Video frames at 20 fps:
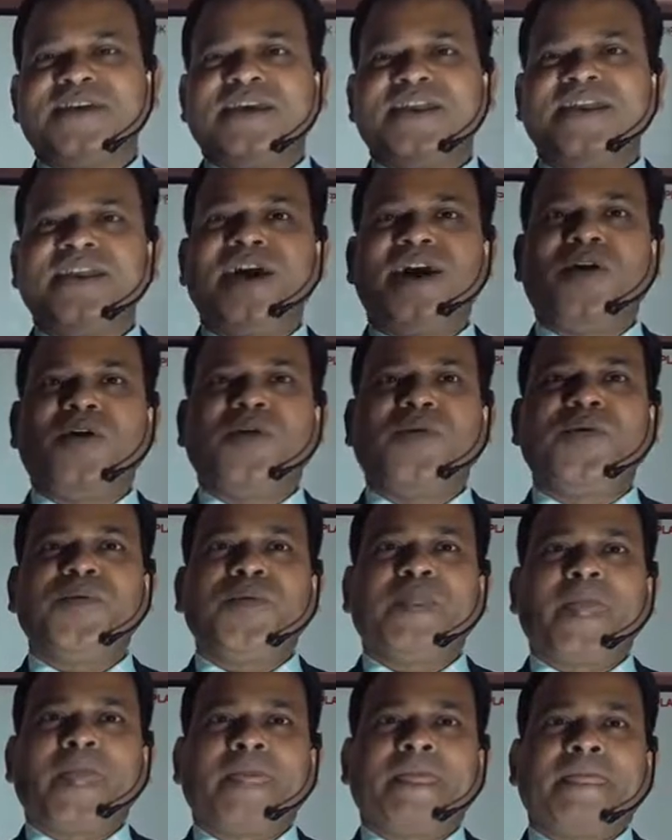Now,
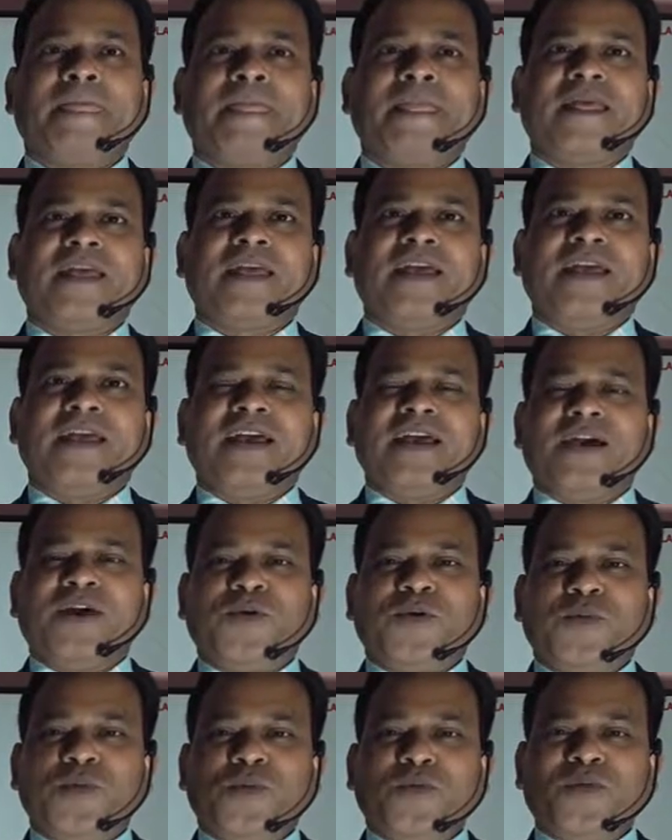
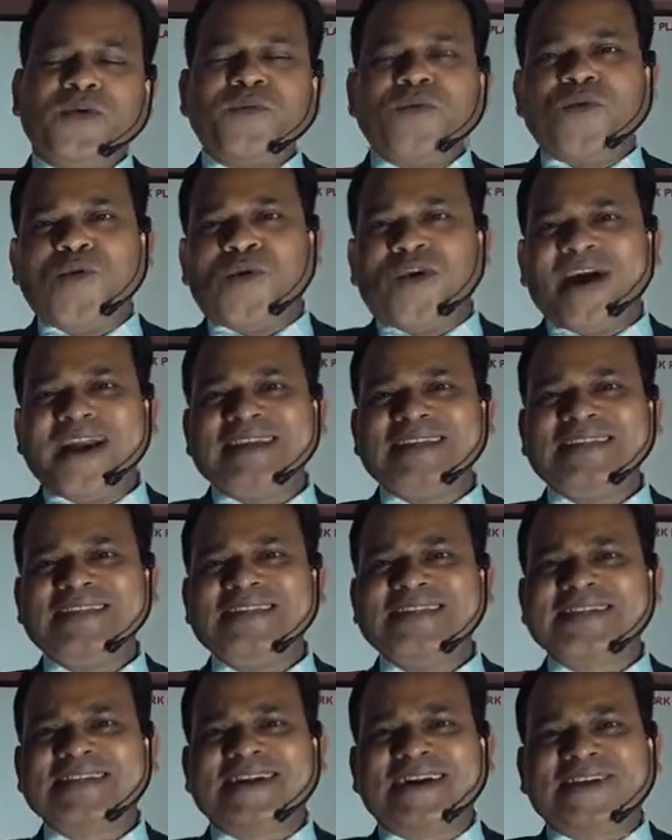from where
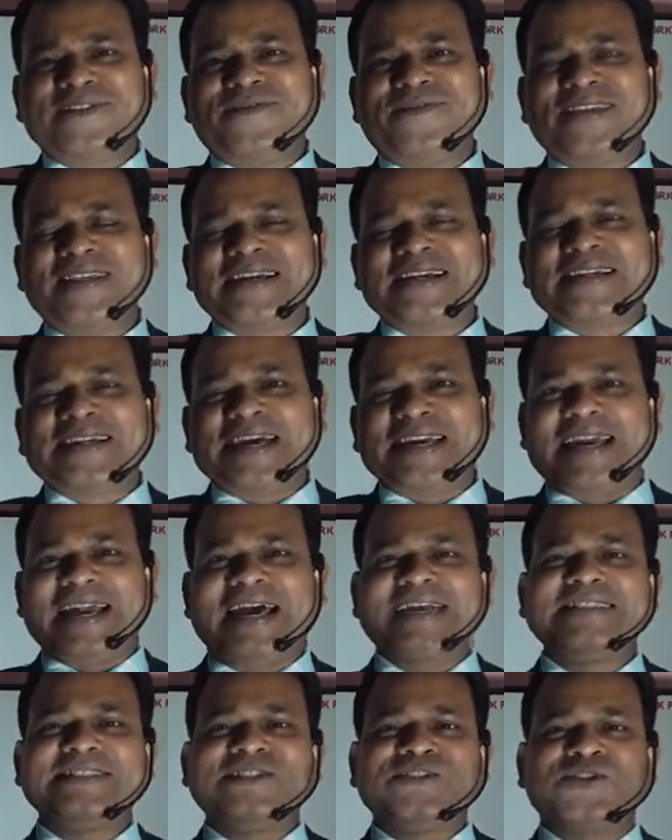this conflict
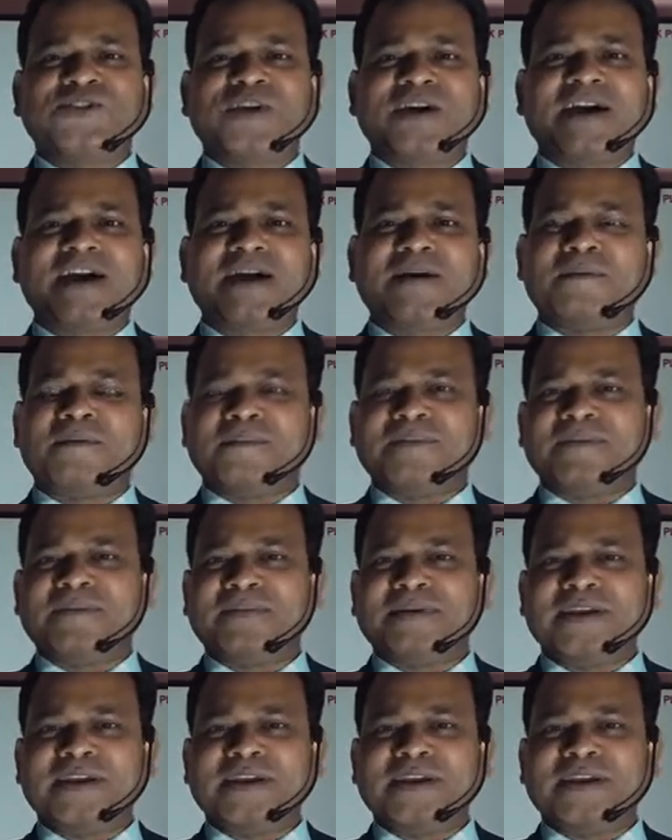arises or come